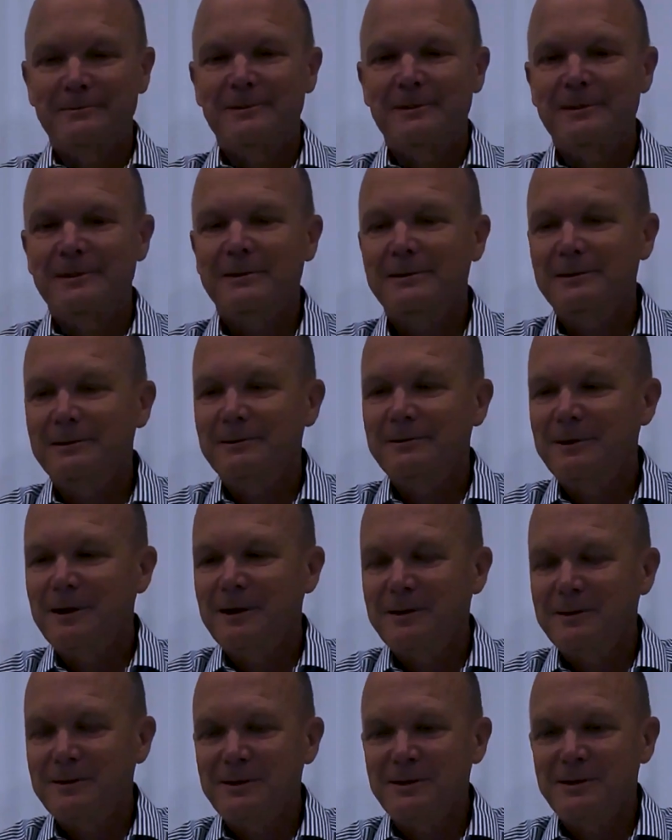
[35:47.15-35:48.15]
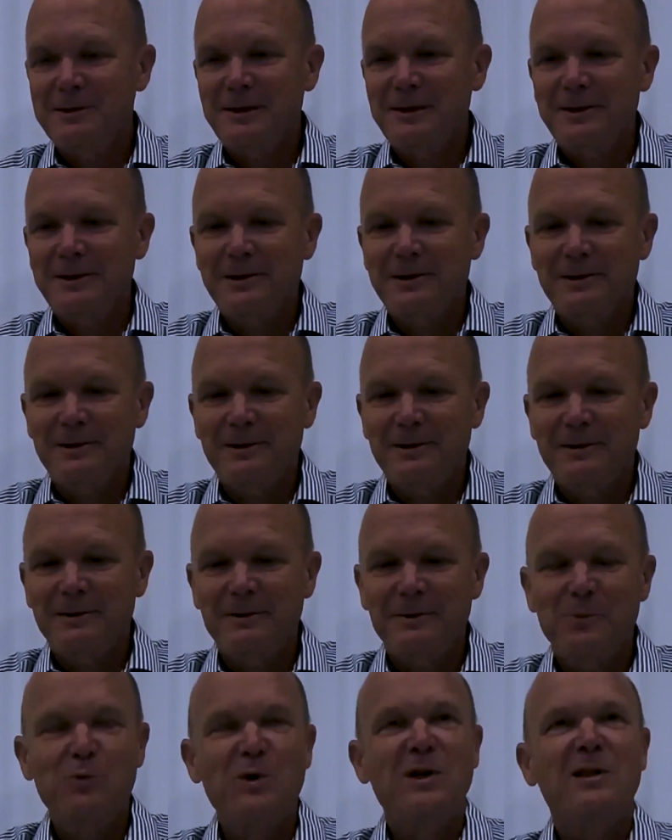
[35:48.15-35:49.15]
that is like
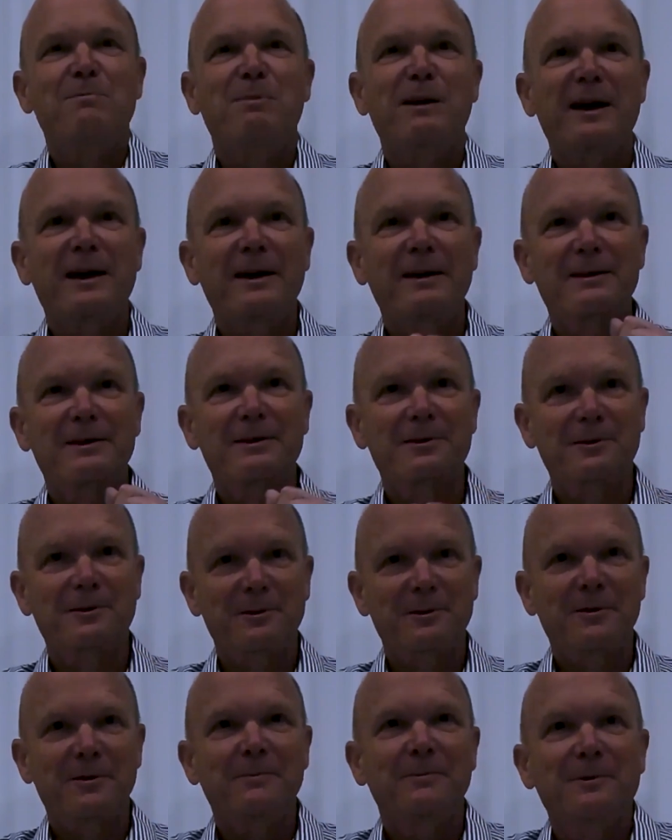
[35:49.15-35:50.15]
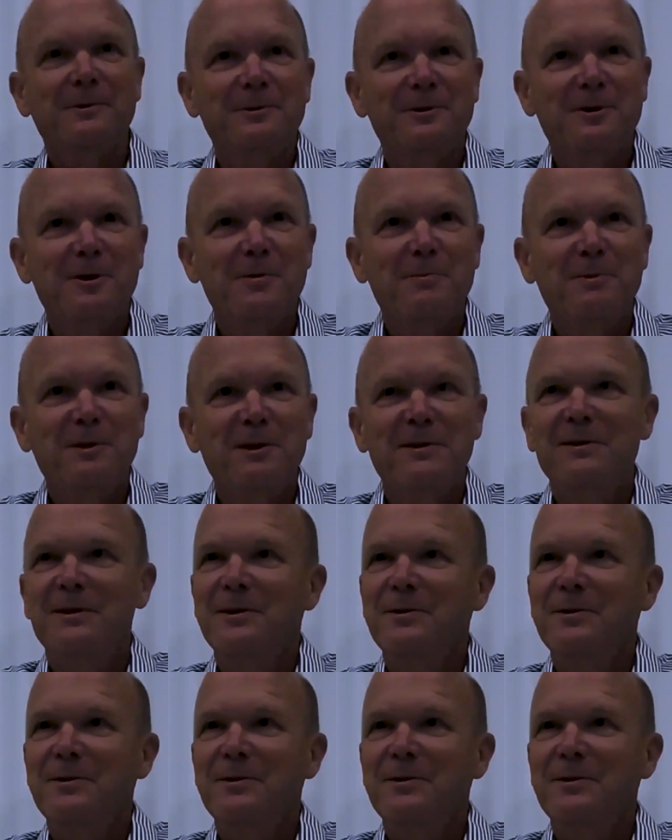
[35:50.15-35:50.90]
a wet blanket on the company.